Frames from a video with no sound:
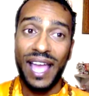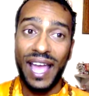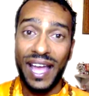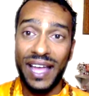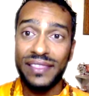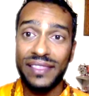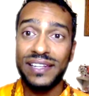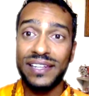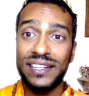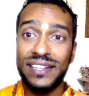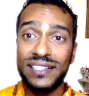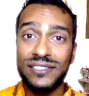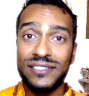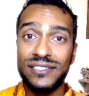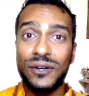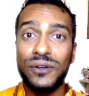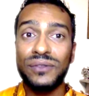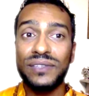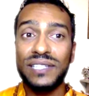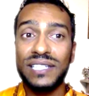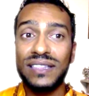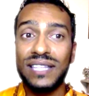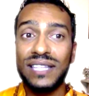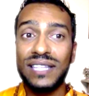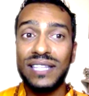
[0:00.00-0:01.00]
And then it's
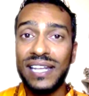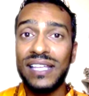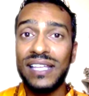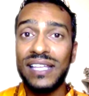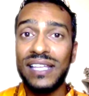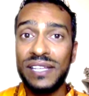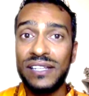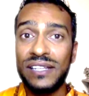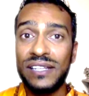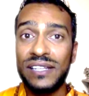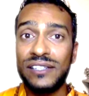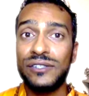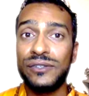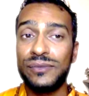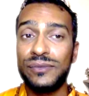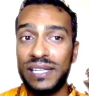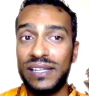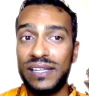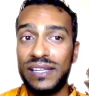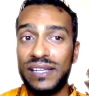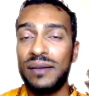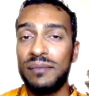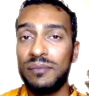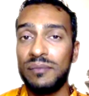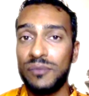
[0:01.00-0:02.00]
only leading me to
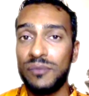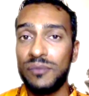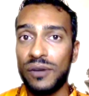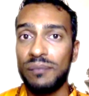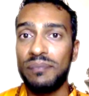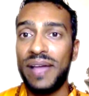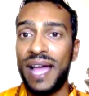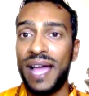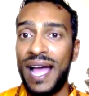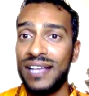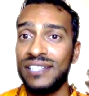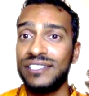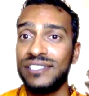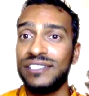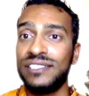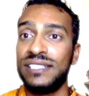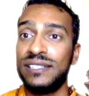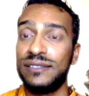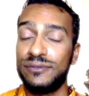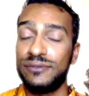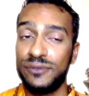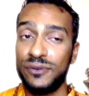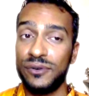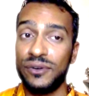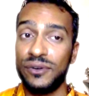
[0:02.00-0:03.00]
become more
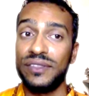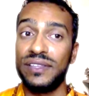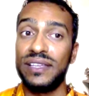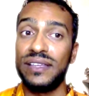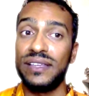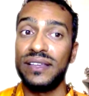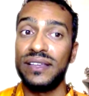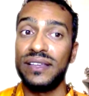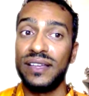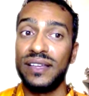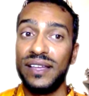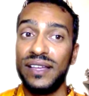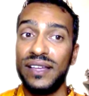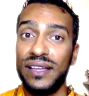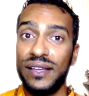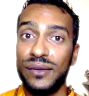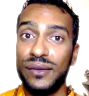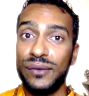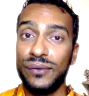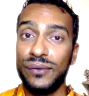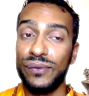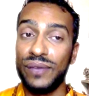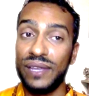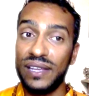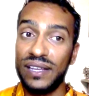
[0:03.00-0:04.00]
passionate for the
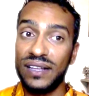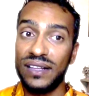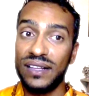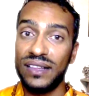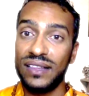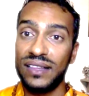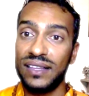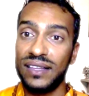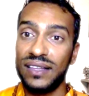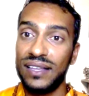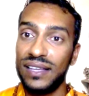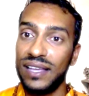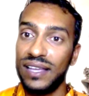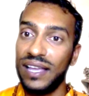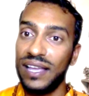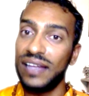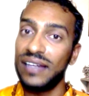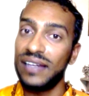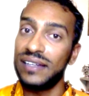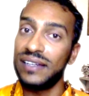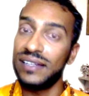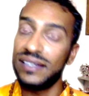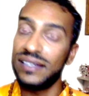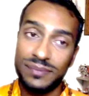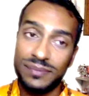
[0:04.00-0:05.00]
real
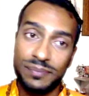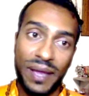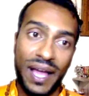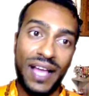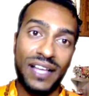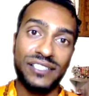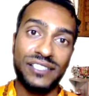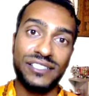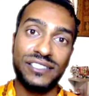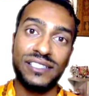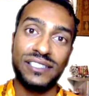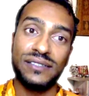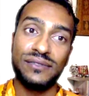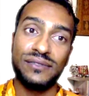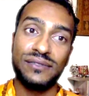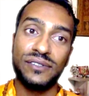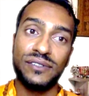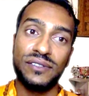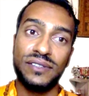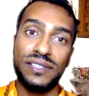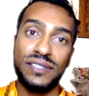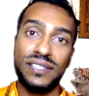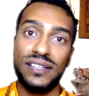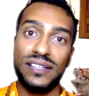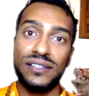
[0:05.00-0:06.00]
and dispassionate
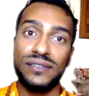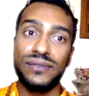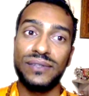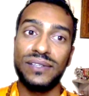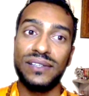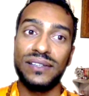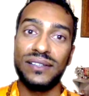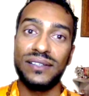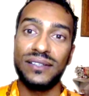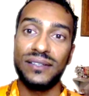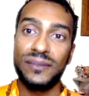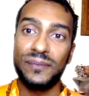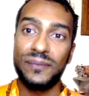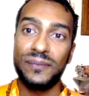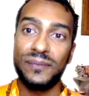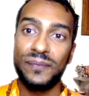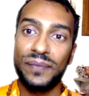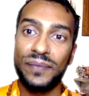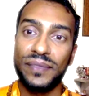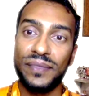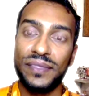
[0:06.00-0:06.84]
for the unreal.